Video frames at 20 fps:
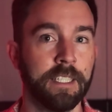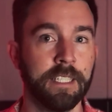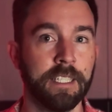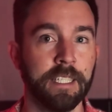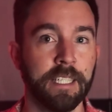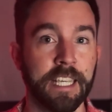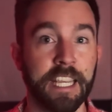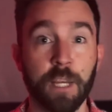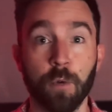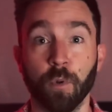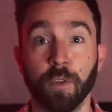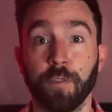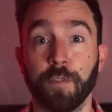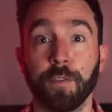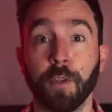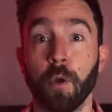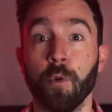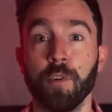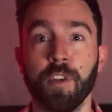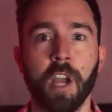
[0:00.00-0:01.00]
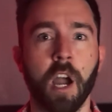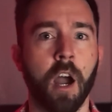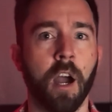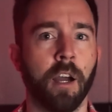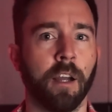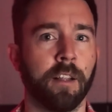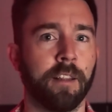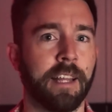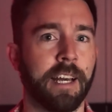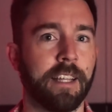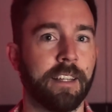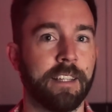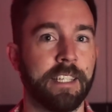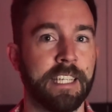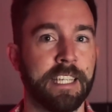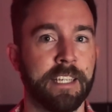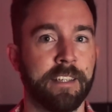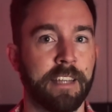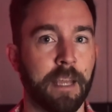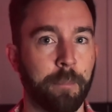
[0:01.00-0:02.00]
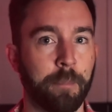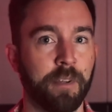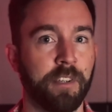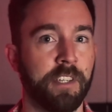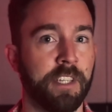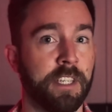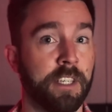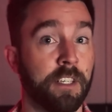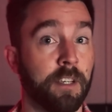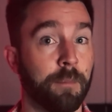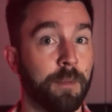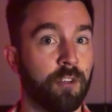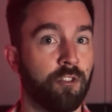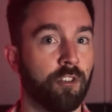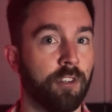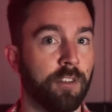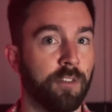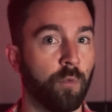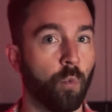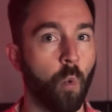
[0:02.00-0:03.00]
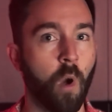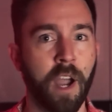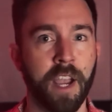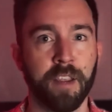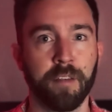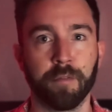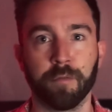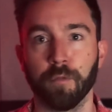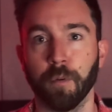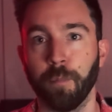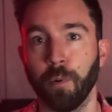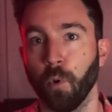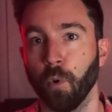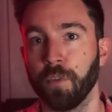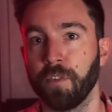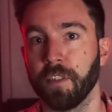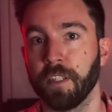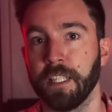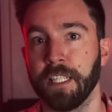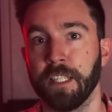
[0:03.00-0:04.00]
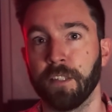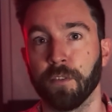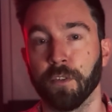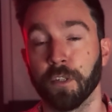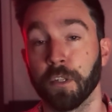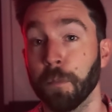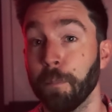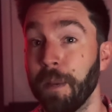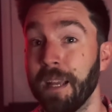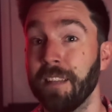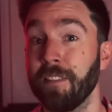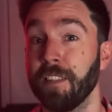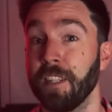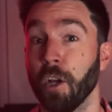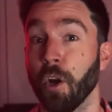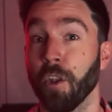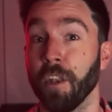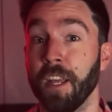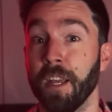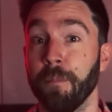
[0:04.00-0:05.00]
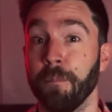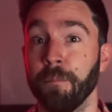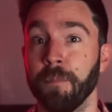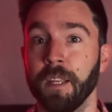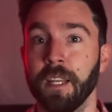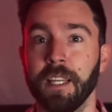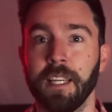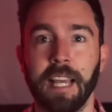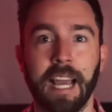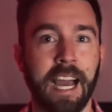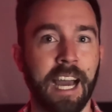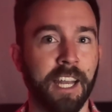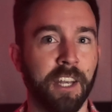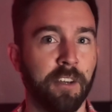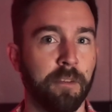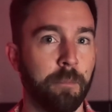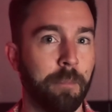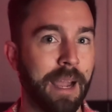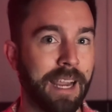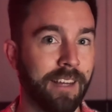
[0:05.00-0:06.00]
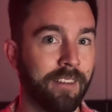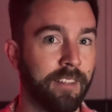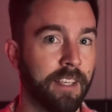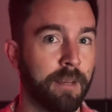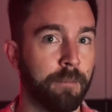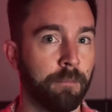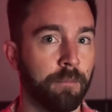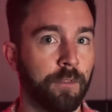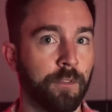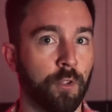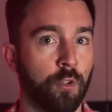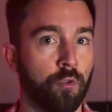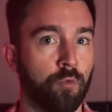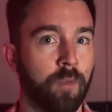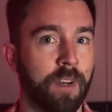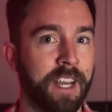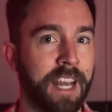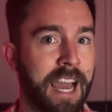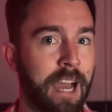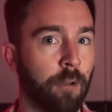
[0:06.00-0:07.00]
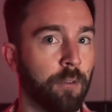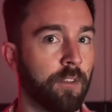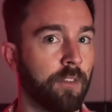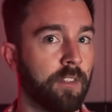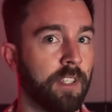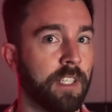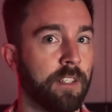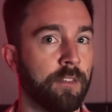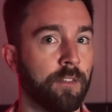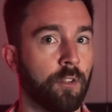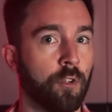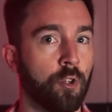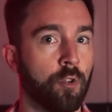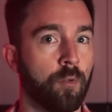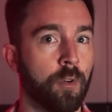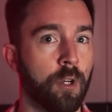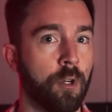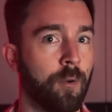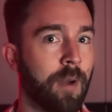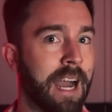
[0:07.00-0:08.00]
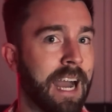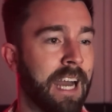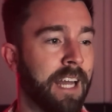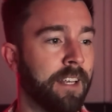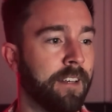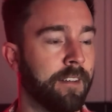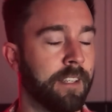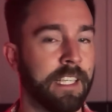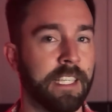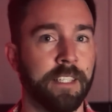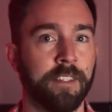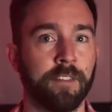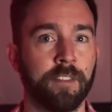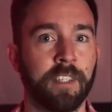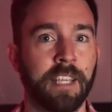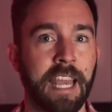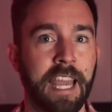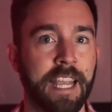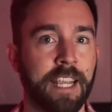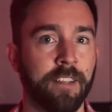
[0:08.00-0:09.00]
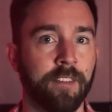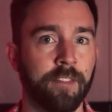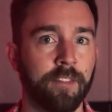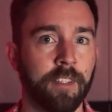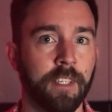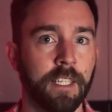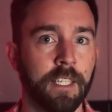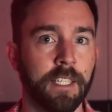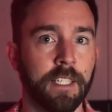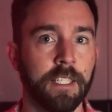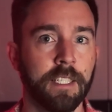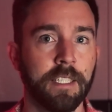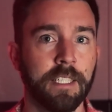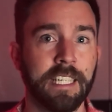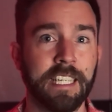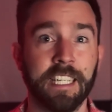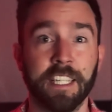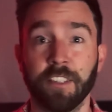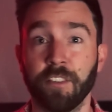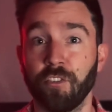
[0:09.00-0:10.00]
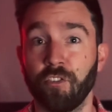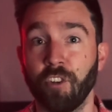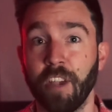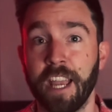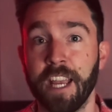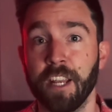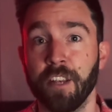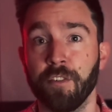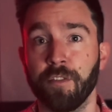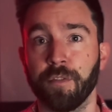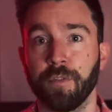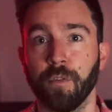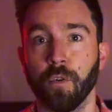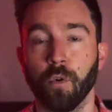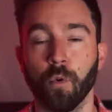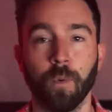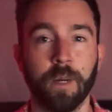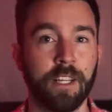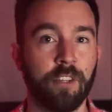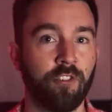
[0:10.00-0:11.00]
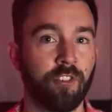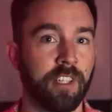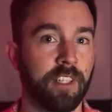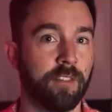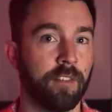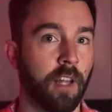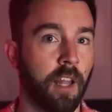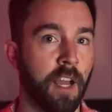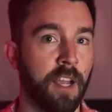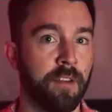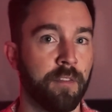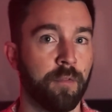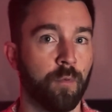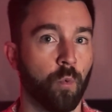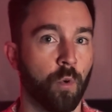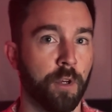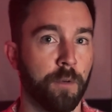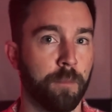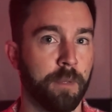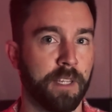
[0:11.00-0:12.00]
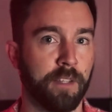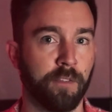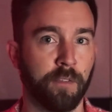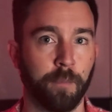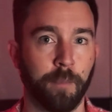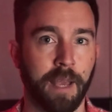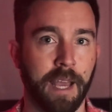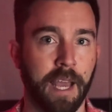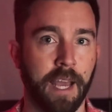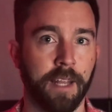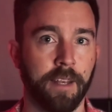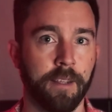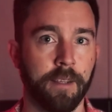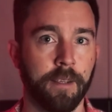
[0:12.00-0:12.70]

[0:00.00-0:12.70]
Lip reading: He was so young that the Deputy Commissioner's wife reportedly took pity on him and begged him to renounce his guru and his case, in exchange for which his life would be spared.